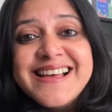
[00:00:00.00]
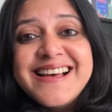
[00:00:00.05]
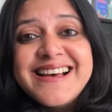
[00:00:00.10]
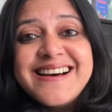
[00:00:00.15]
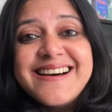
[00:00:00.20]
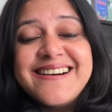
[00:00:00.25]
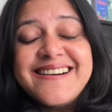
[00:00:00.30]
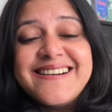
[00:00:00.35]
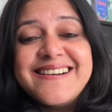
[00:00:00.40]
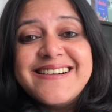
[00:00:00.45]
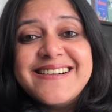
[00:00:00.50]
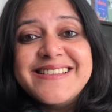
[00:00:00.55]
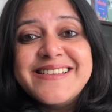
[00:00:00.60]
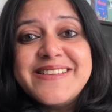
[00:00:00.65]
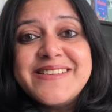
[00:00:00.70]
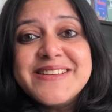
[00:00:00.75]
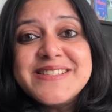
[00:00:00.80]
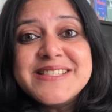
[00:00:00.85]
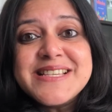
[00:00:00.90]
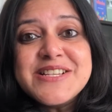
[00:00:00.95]

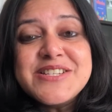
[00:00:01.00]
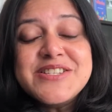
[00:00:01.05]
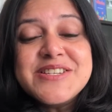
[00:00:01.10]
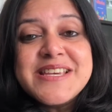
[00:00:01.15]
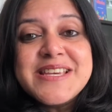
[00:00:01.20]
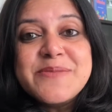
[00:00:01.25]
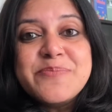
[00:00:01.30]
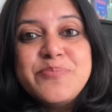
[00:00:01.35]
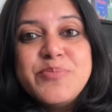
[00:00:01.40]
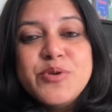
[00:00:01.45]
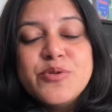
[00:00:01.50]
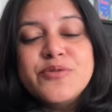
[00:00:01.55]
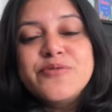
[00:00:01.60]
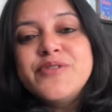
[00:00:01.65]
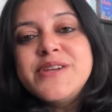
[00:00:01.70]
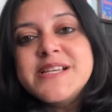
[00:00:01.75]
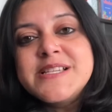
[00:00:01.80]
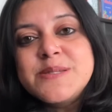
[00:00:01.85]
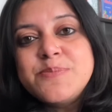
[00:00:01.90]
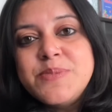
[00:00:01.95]
There are such
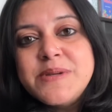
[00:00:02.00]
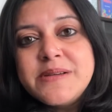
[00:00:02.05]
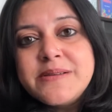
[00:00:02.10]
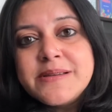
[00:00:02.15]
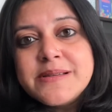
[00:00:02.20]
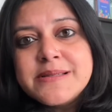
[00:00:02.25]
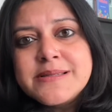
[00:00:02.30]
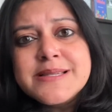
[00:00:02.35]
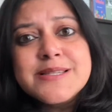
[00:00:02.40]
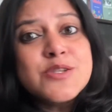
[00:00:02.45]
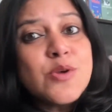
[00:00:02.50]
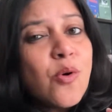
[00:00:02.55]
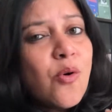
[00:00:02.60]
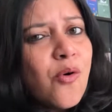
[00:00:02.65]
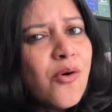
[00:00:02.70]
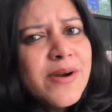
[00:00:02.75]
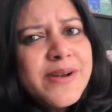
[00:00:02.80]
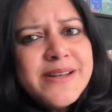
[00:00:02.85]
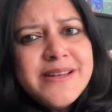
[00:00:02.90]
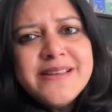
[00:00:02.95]
beautiful experiences,
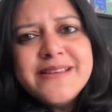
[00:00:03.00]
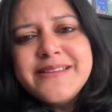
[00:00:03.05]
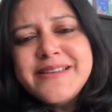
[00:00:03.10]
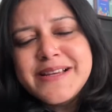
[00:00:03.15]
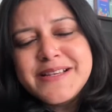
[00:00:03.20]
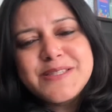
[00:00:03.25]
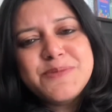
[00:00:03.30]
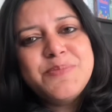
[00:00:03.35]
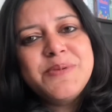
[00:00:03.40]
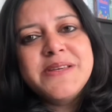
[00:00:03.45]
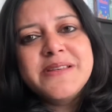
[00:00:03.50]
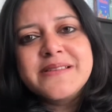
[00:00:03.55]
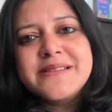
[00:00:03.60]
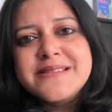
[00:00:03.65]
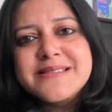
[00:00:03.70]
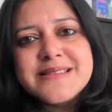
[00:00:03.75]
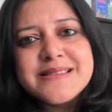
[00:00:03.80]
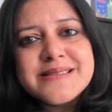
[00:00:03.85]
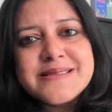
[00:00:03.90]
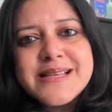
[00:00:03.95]
ordinary
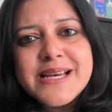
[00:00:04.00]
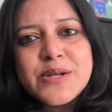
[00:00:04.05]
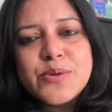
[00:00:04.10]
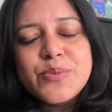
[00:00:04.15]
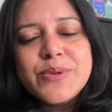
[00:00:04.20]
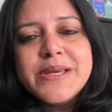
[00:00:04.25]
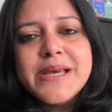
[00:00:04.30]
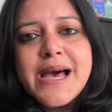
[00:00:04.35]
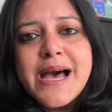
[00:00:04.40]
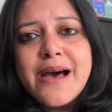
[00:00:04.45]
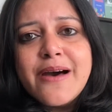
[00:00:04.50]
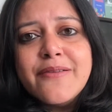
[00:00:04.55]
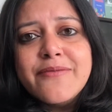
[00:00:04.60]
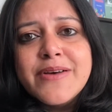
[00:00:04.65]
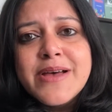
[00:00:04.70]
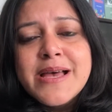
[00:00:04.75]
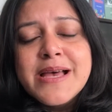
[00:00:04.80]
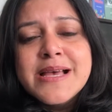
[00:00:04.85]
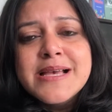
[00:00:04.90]
experiences that we have.